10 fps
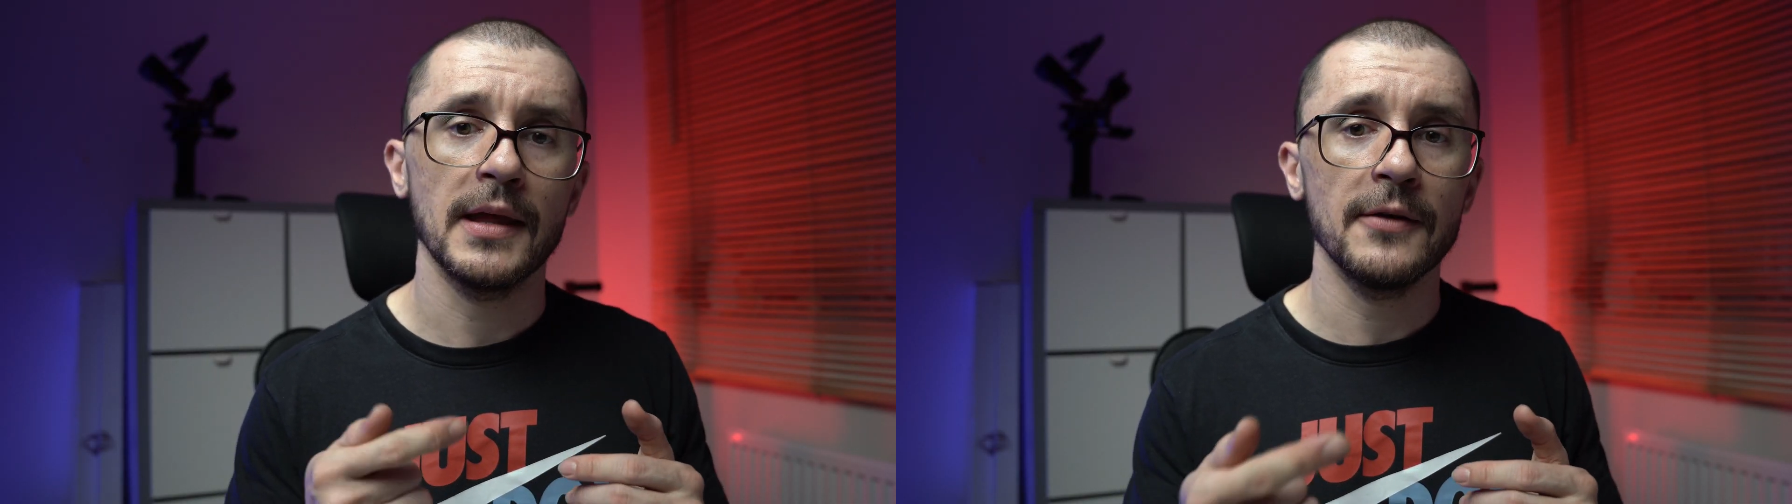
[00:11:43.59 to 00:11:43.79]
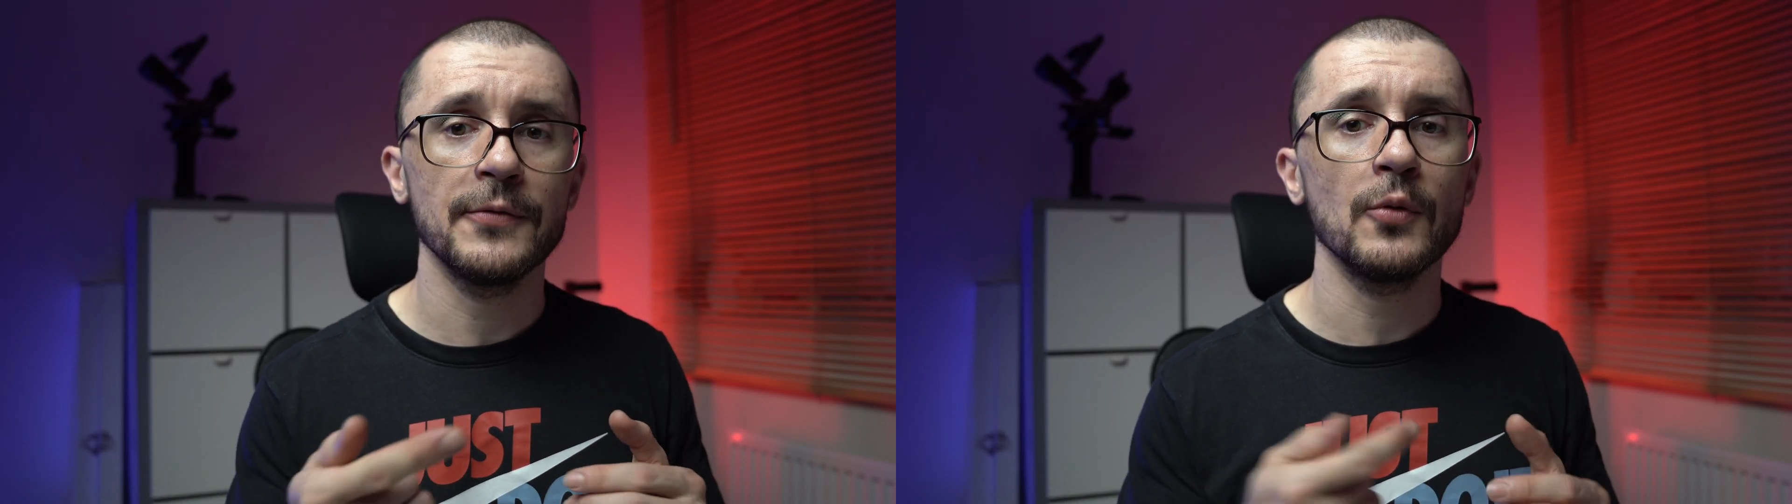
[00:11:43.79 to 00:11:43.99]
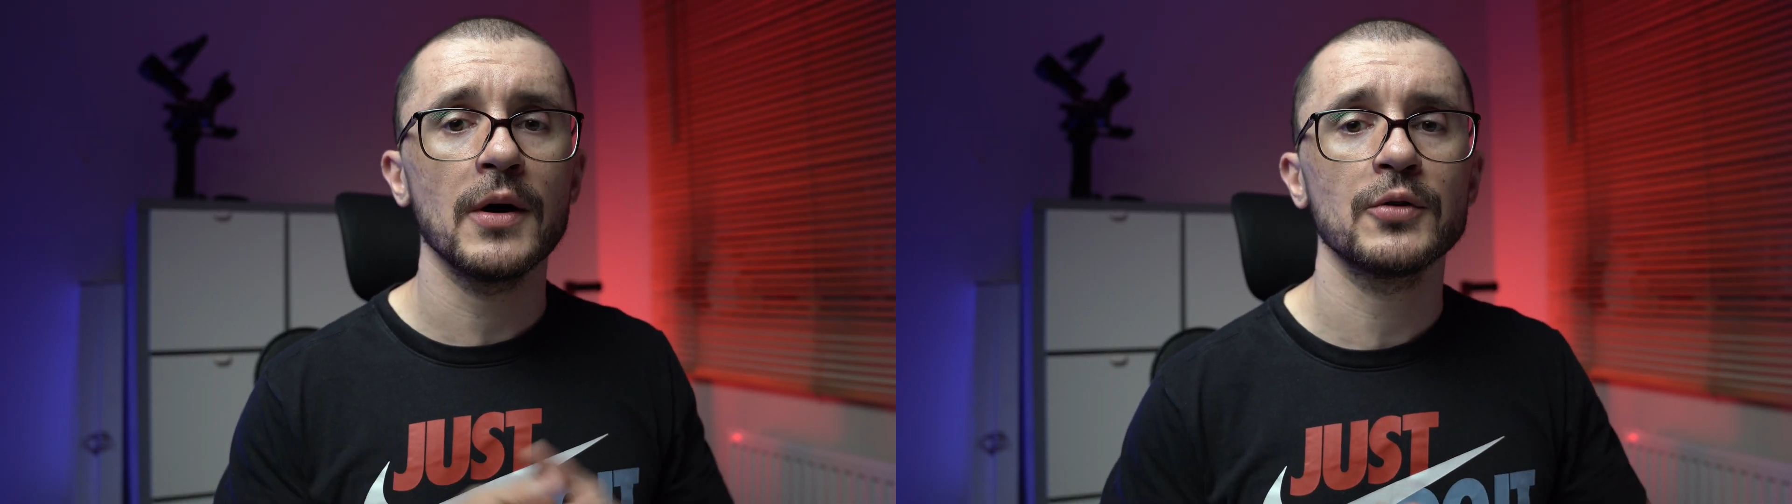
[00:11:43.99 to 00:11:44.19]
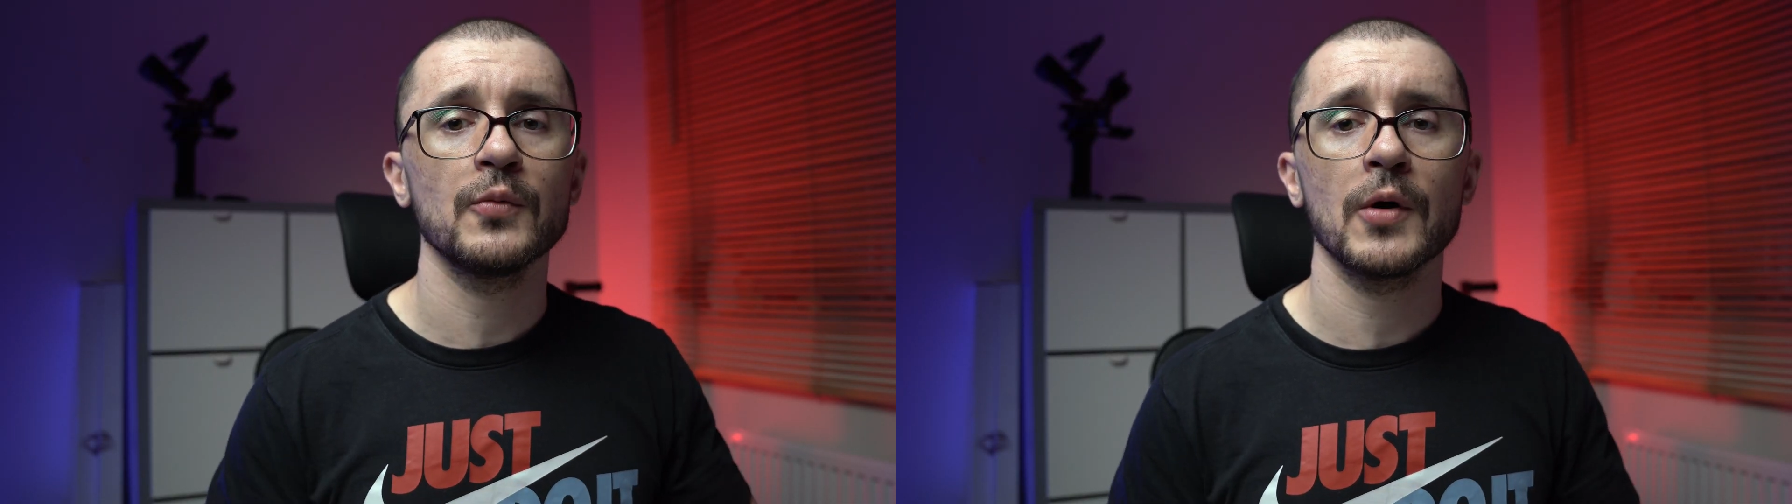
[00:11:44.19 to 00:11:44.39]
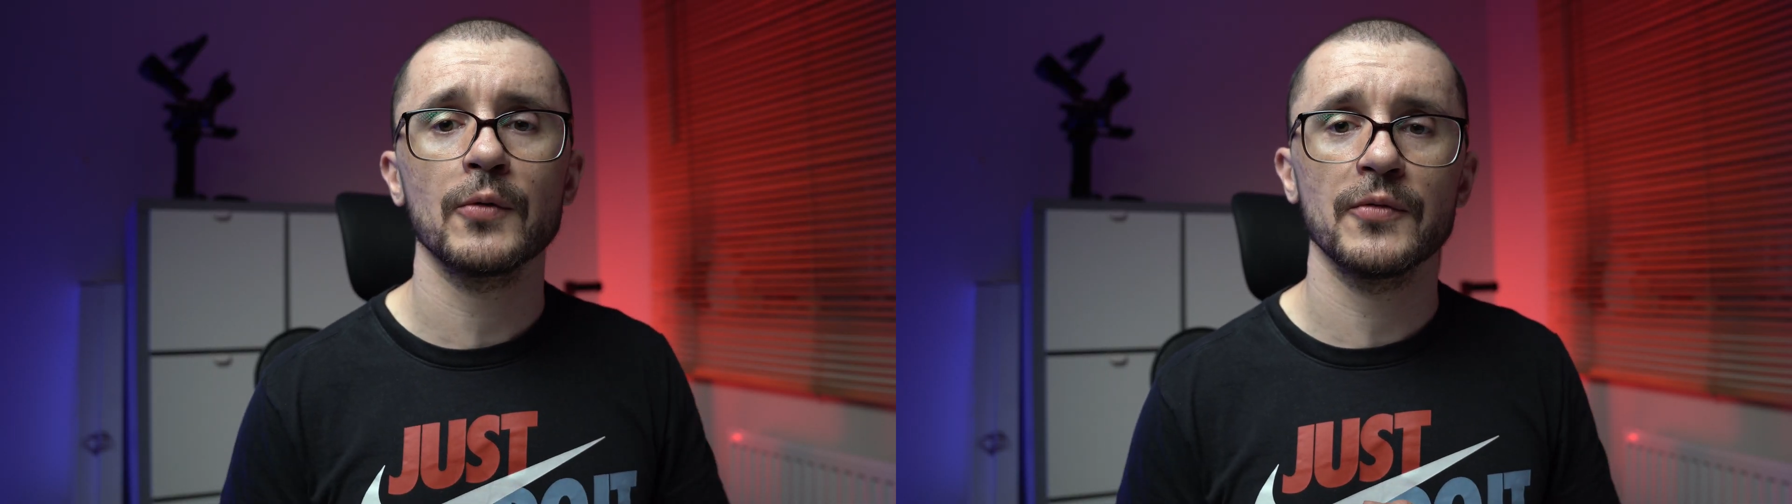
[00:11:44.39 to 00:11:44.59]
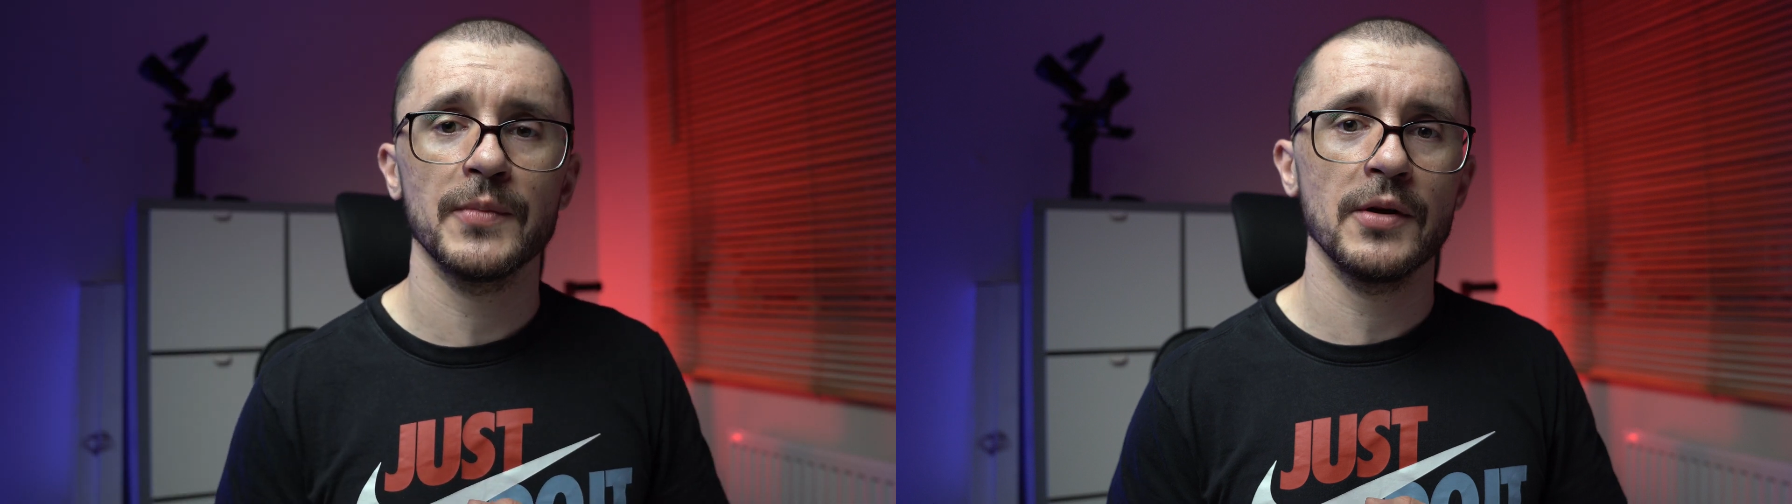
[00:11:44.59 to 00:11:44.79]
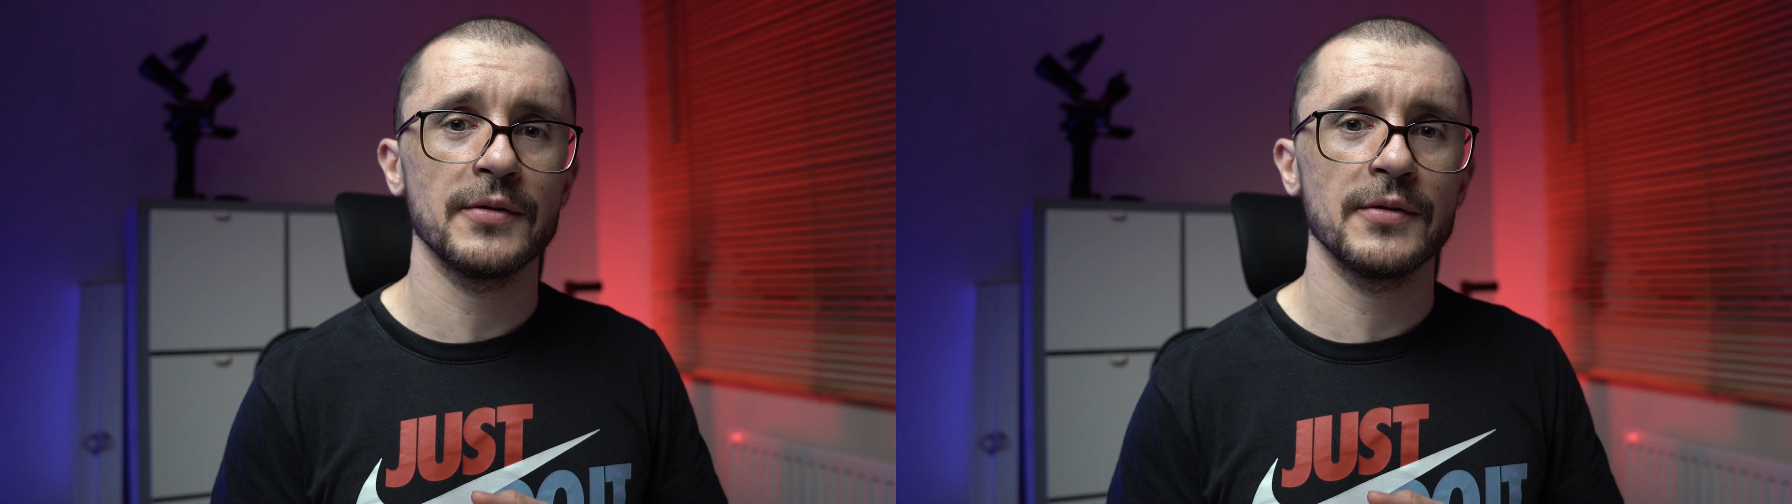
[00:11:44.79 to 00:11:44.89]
If you want to work with me